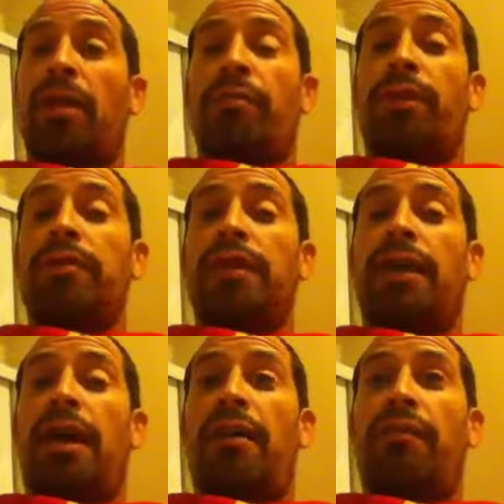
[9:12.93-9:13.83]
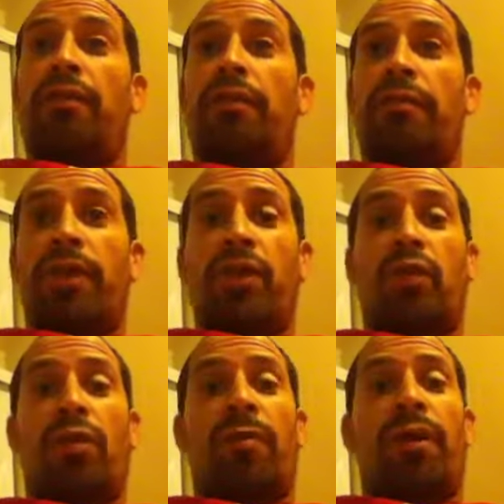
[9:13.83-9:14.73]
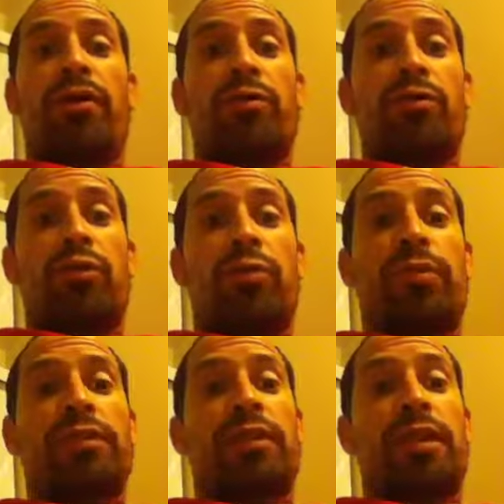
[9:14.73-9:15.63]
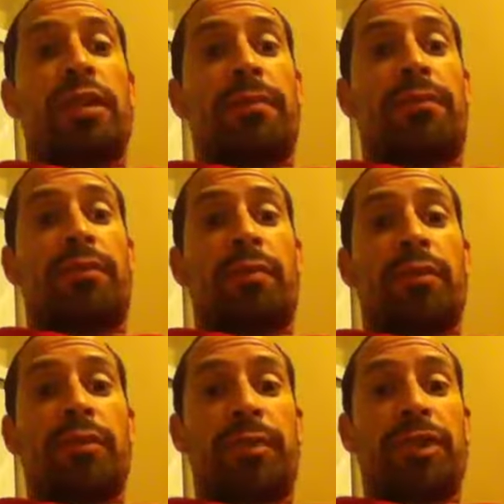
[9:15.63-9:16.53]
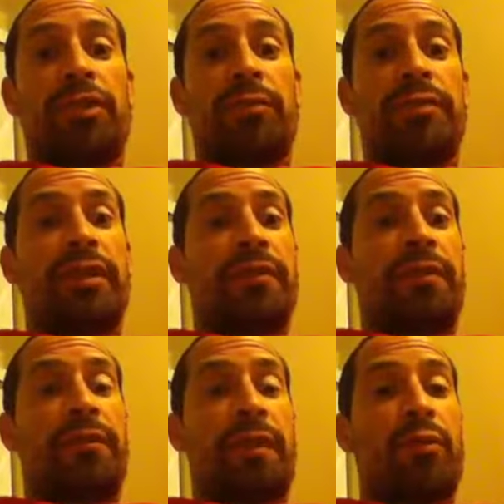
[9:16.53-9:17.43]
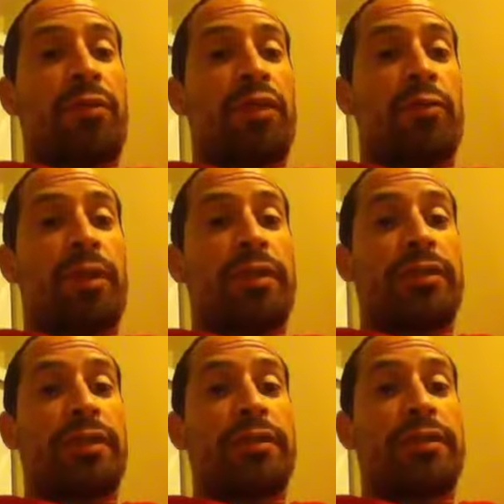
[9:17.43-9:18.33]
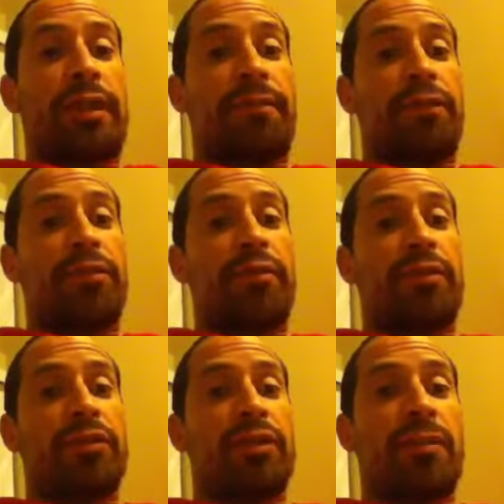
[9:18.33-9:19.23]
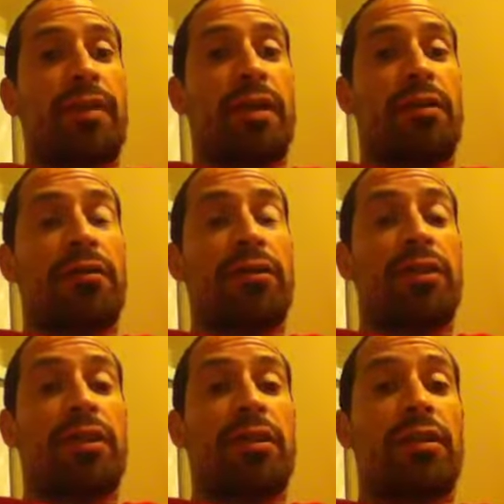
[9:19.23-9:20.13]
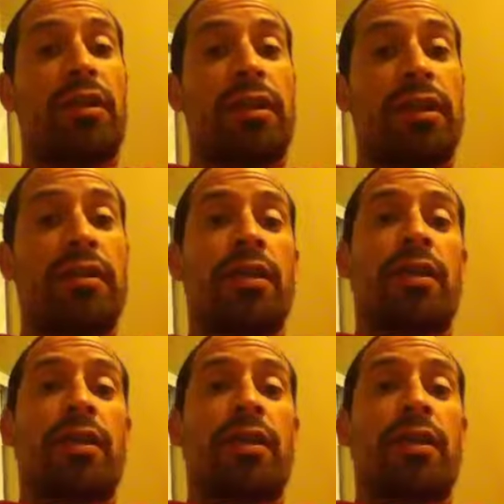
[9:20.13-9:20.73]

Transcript: because I have a video on my YouTube that's a clip from a speech that was given February 26th at Stanford University by Christine Lagarde,